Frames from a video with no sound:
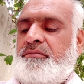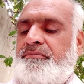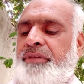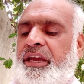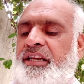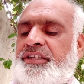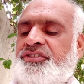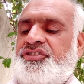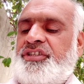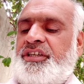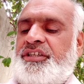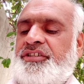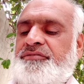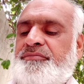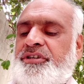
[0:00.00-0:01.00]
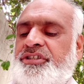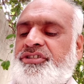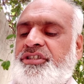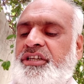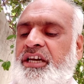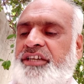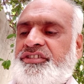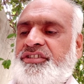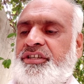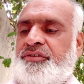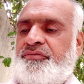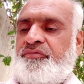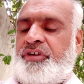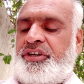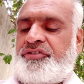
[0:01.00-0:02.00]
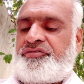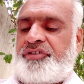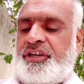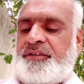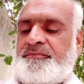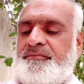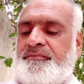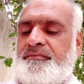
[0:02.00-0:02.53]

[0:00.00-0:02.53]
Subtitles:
balance sheet is merchandise inventory.